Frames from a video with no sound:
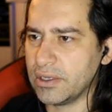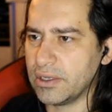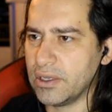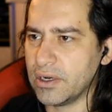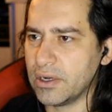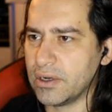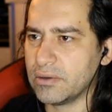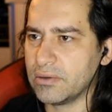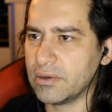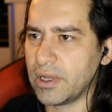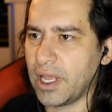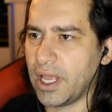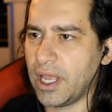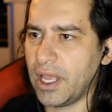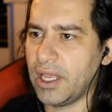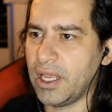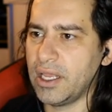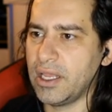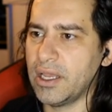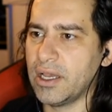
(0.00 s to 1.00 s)
you know,
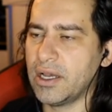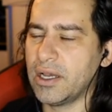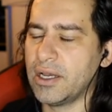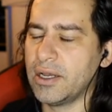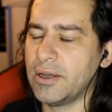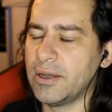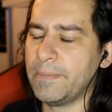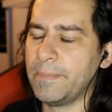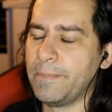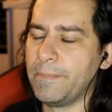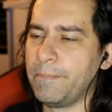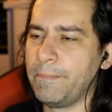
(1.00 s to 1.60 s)
a